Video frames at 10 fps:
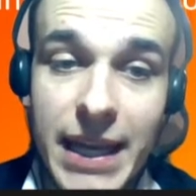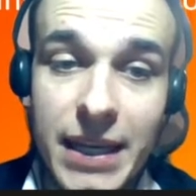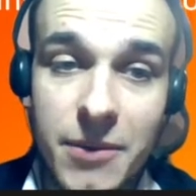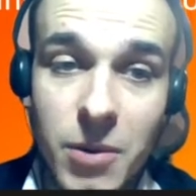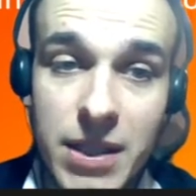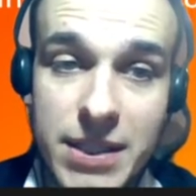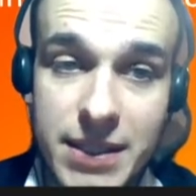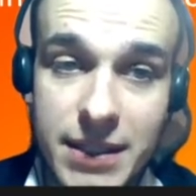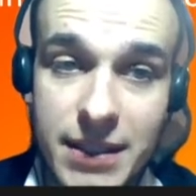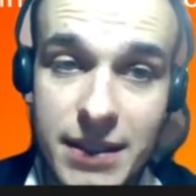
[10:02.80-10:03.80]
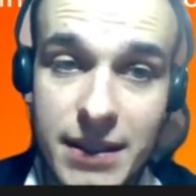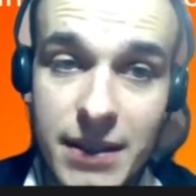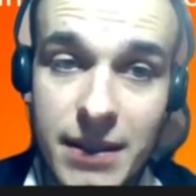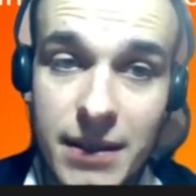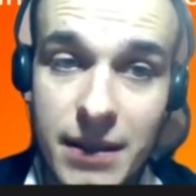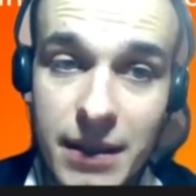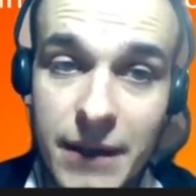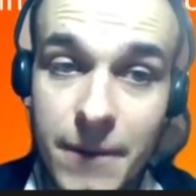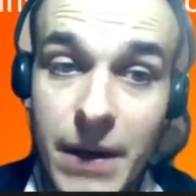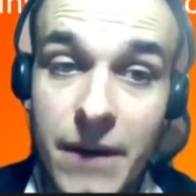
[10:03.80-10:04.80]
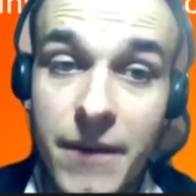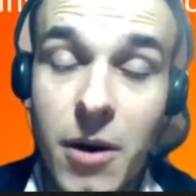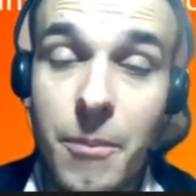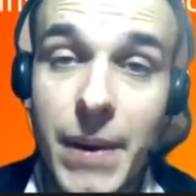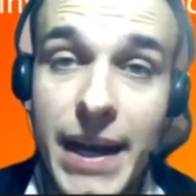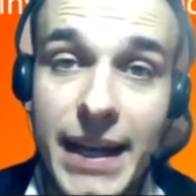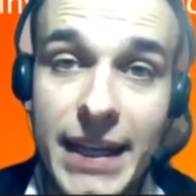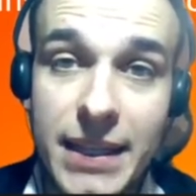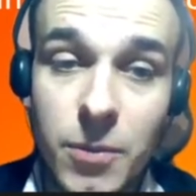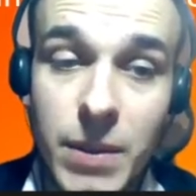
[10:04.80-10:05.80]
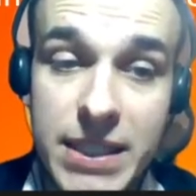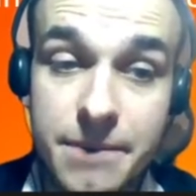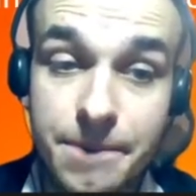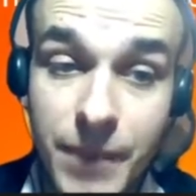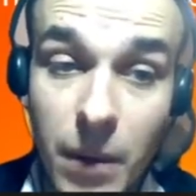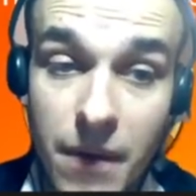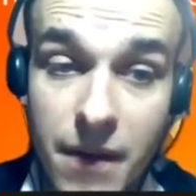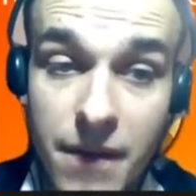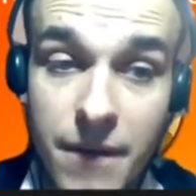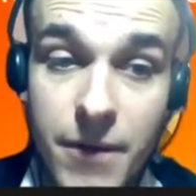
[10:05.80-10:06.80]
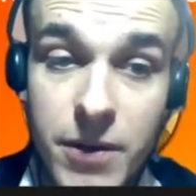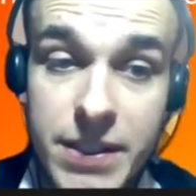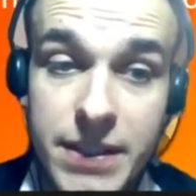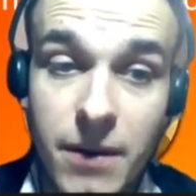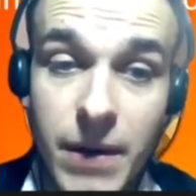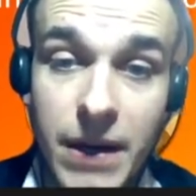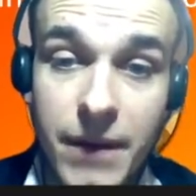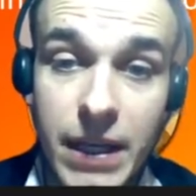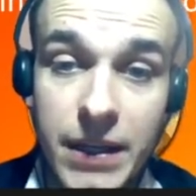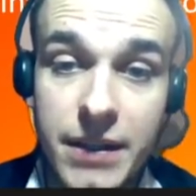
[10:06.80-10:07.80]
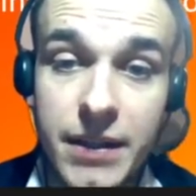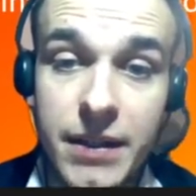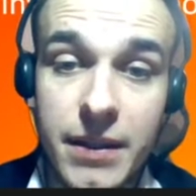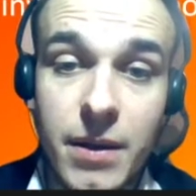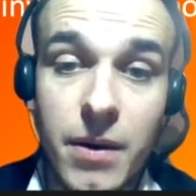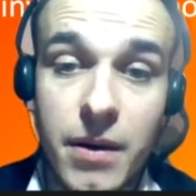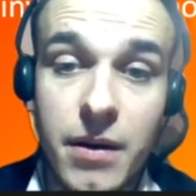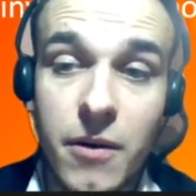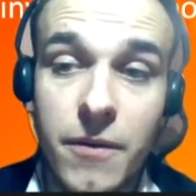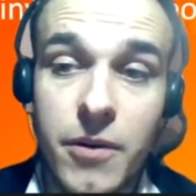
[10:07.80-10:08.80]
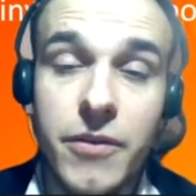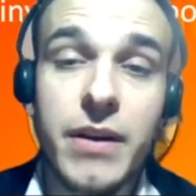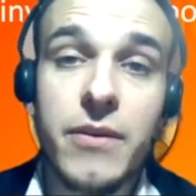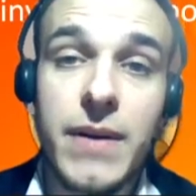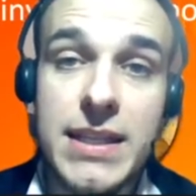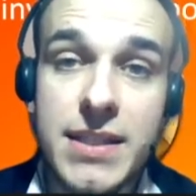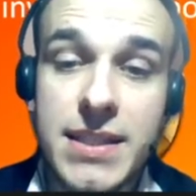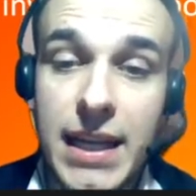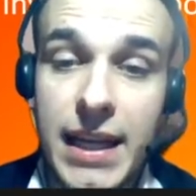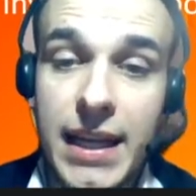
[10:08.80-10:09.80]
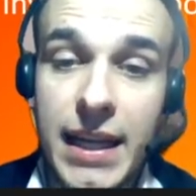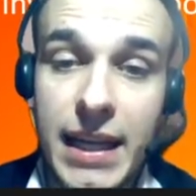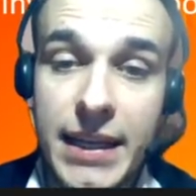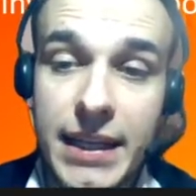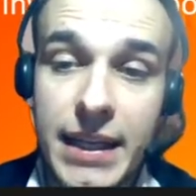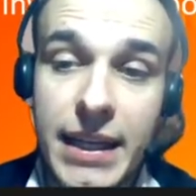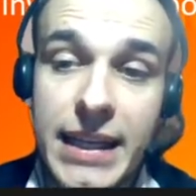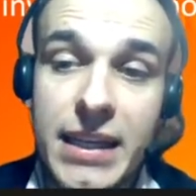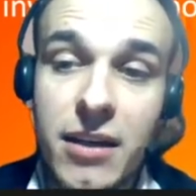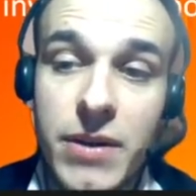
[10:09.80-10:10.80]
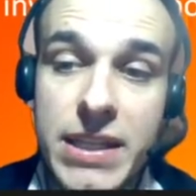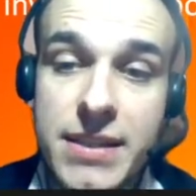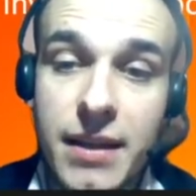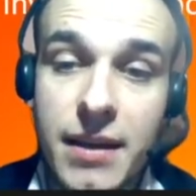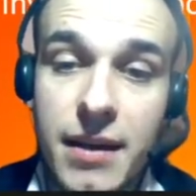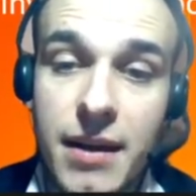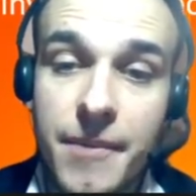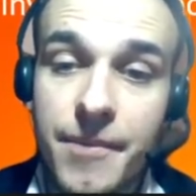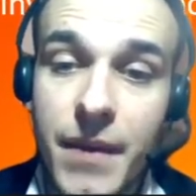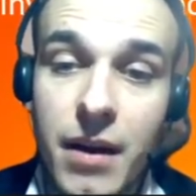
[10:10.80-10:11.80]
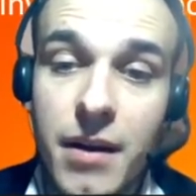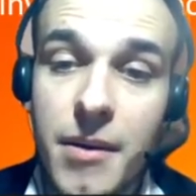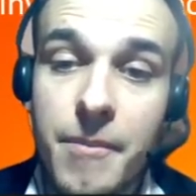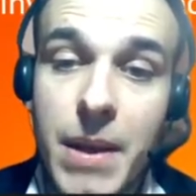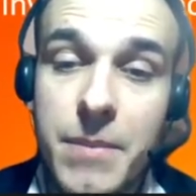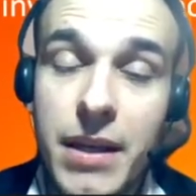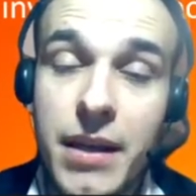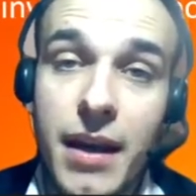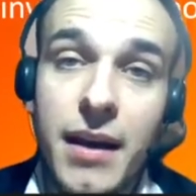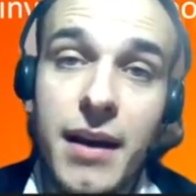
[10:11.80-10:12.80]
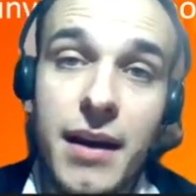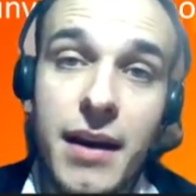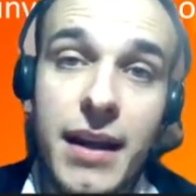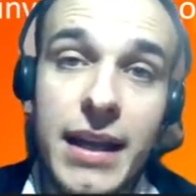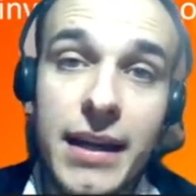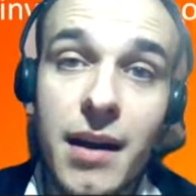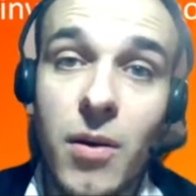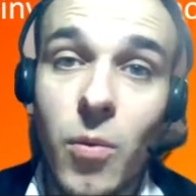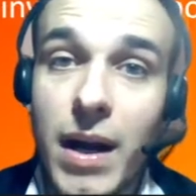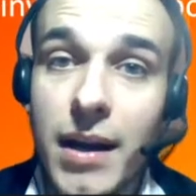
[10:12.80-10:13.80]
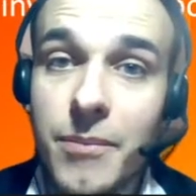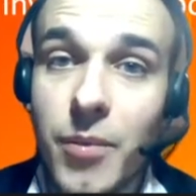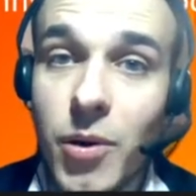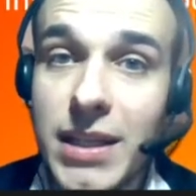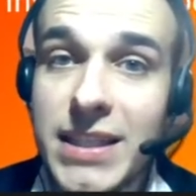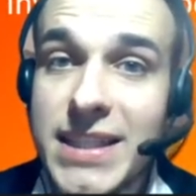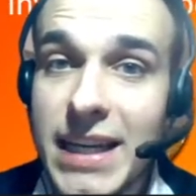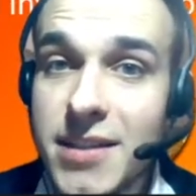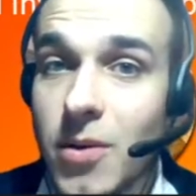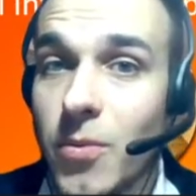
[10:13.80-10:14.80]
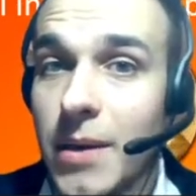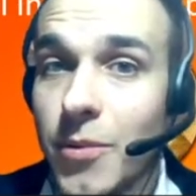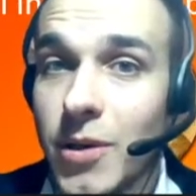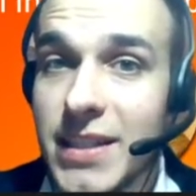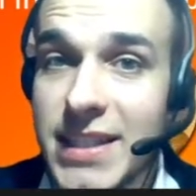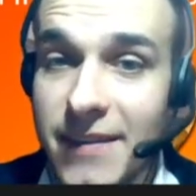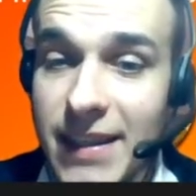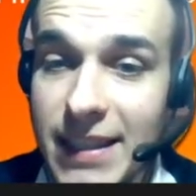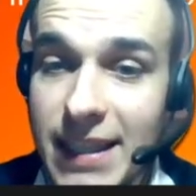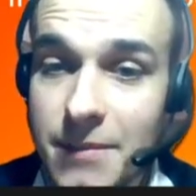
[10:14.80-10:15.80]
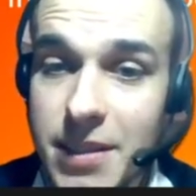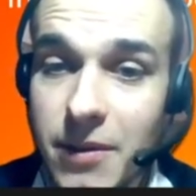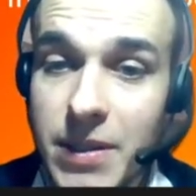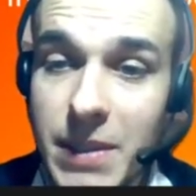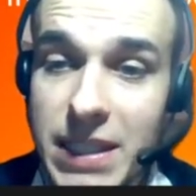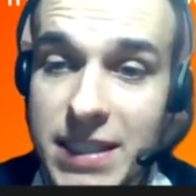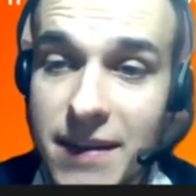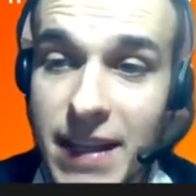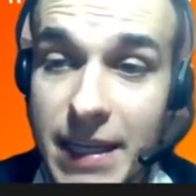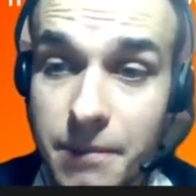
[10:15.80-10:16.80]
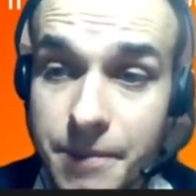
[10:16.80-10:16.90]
it was if we compare it with the first wave of corona crisis. It increased maybe in 1.6 or 1.7 times. So it means that